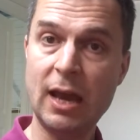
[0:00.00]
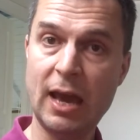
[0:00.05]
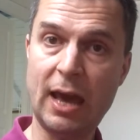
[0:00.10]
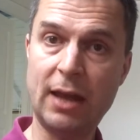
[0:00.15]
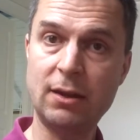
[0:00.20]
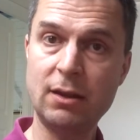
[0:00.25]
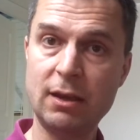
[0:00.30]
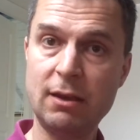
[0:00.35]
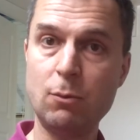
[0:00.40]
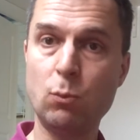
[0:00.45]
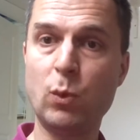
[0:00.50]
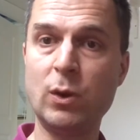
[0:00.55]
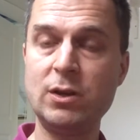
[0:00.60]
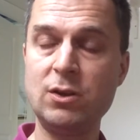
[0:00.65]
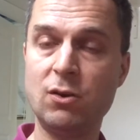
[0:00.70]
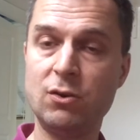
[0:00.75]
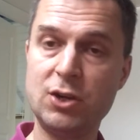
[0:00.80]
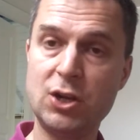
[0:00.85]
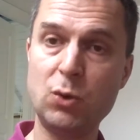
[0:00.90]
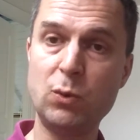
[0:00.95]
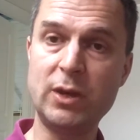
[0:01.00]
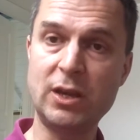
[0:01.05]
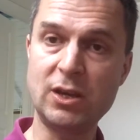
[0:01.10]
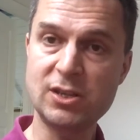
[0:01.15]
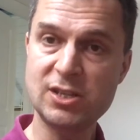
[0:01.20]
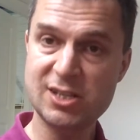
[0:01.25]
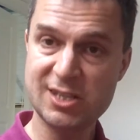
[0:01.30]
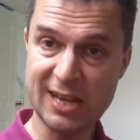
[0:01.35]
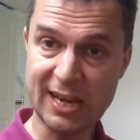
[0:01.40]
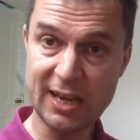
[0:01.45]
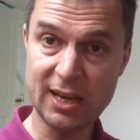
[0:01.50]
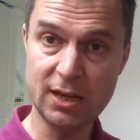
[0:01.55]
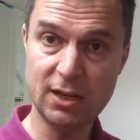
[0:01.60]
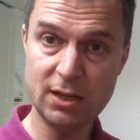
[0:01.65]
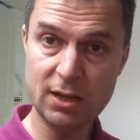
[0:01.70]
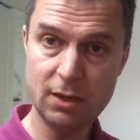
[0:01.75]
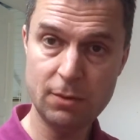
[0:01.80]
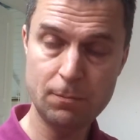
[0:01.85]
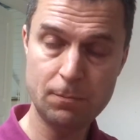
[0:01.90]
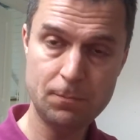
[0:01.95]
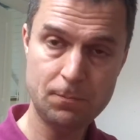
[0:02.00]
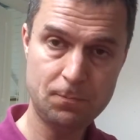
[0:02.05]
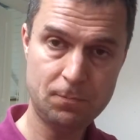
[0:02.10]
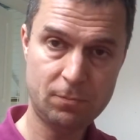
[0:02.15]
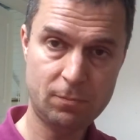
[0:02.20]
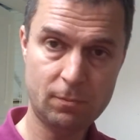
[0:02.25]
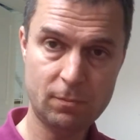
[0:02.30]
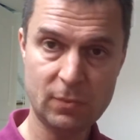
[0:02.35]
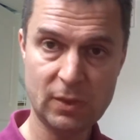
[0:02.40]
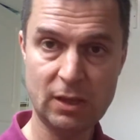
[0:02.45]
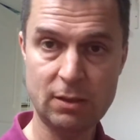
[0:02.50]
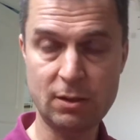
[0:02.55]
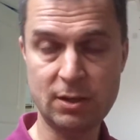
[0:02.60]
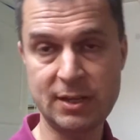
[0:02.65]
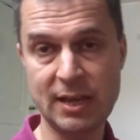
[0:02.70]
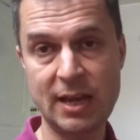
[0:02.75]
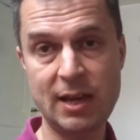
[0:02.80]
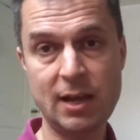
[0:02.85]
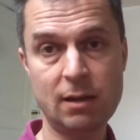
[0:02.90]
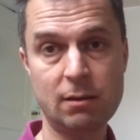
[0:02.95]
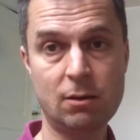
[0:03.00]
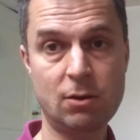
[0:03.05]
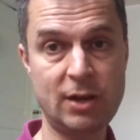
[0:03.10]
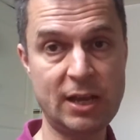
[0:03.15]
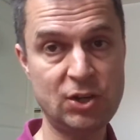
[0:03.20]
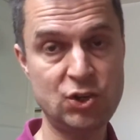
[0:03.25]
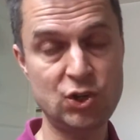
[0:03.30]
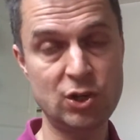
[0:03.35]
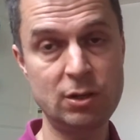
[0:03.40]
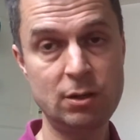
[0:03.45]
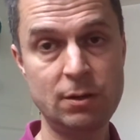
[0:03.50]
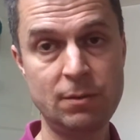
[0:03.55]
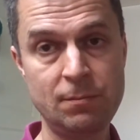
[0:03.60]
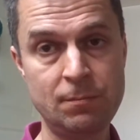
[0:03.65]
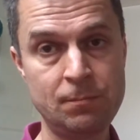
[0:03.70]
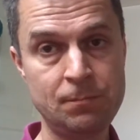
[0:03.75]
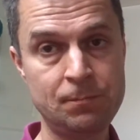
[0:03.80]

And when you're doing the data connection,